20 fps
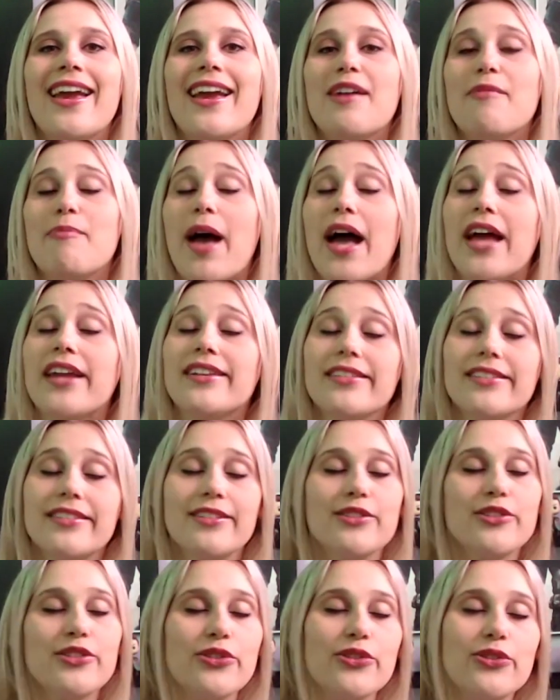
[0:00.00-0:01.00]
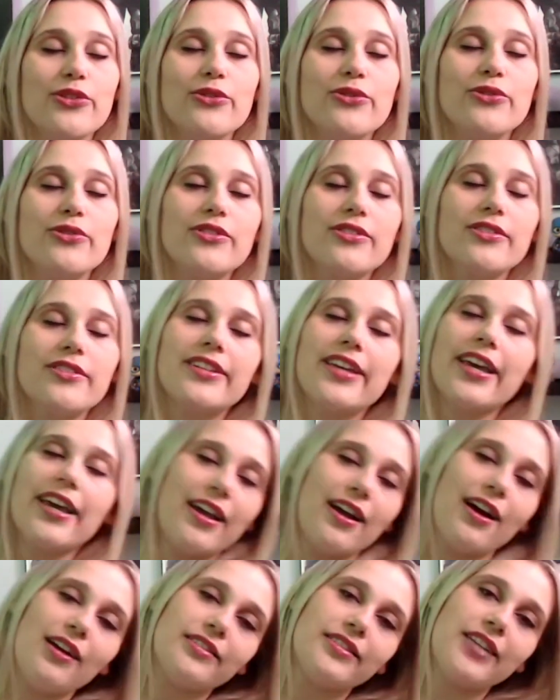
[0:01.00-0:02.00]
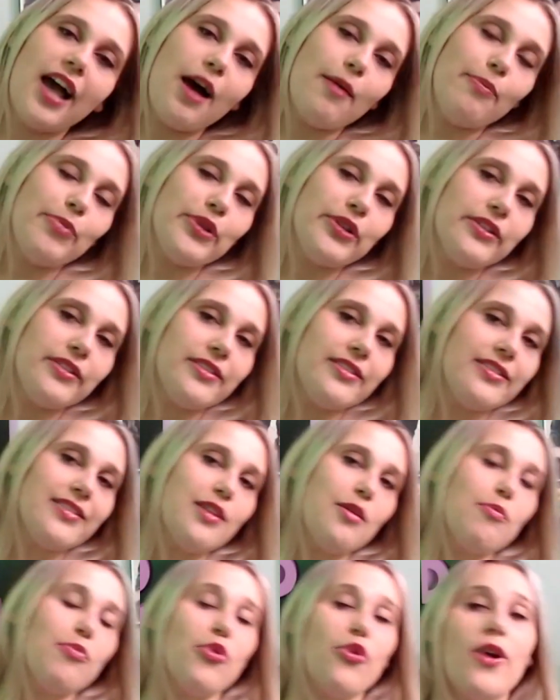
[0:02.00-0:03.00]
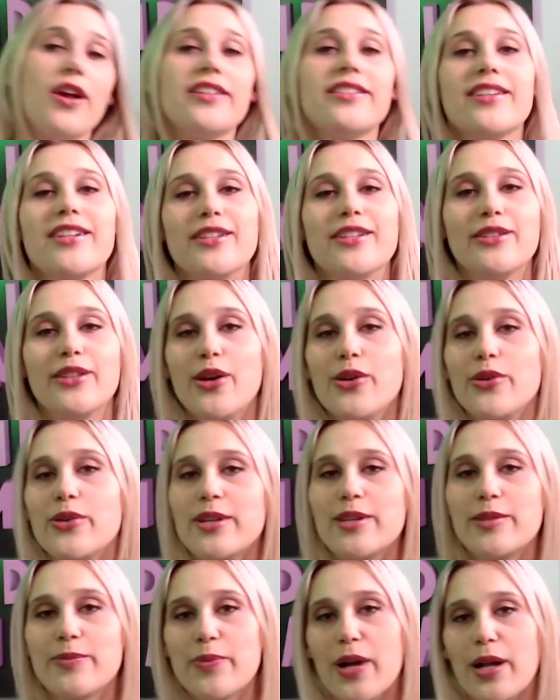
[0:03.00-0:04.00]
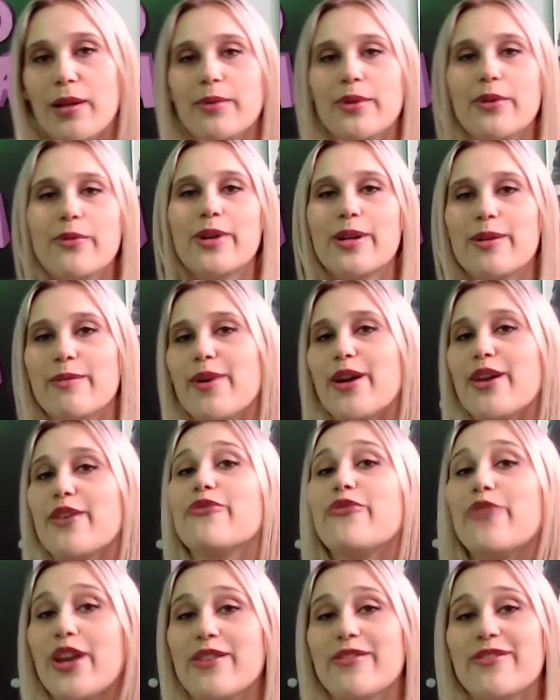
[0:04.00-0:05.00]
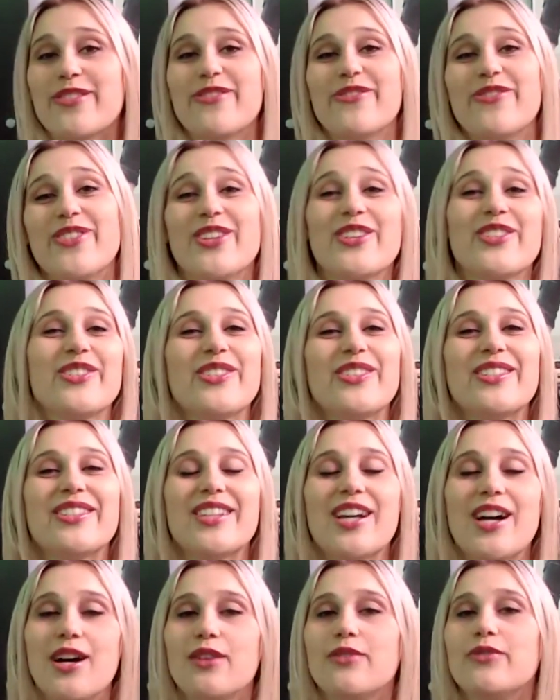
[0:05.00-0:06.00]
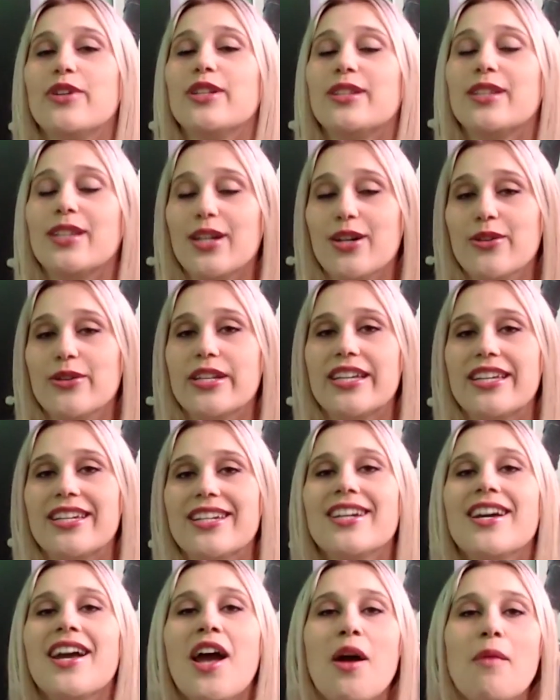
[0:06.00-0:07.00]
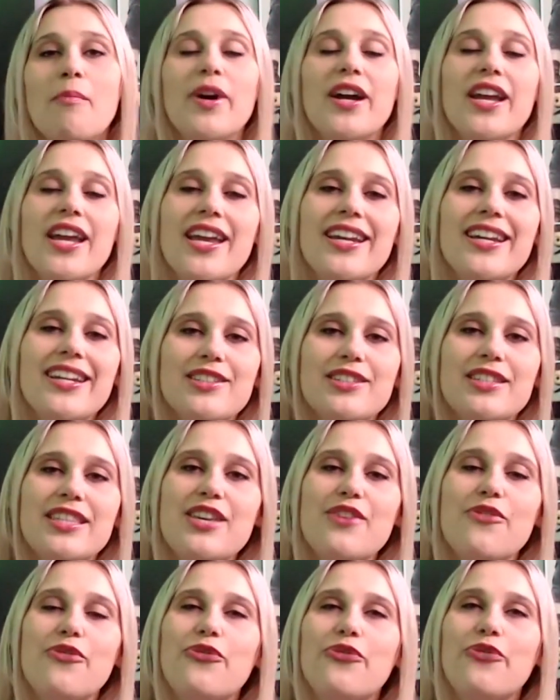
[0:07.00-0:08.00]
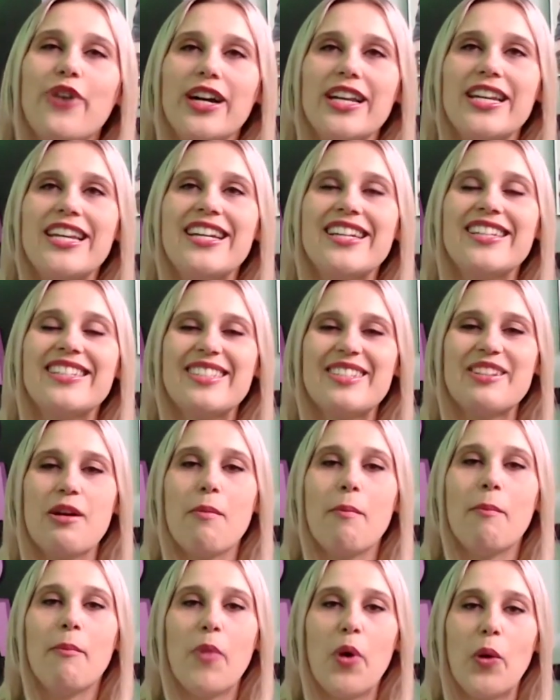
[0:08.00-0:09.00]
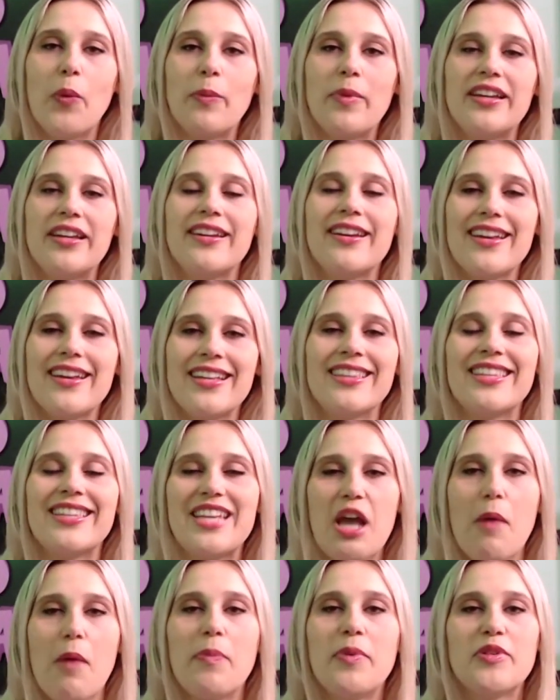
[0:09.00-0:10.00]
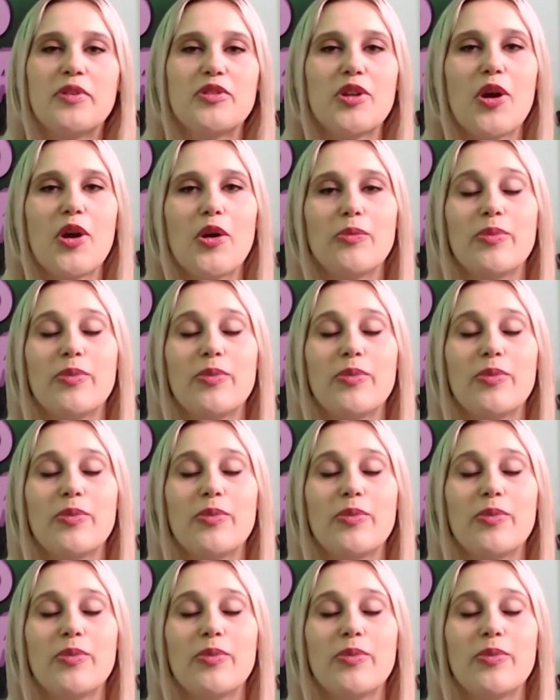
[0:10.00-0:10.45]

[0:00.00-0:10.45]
madness ensues, chaos happens. President Loki is probably one of my favorite versions of Loki, but it is the funniest moment in the episode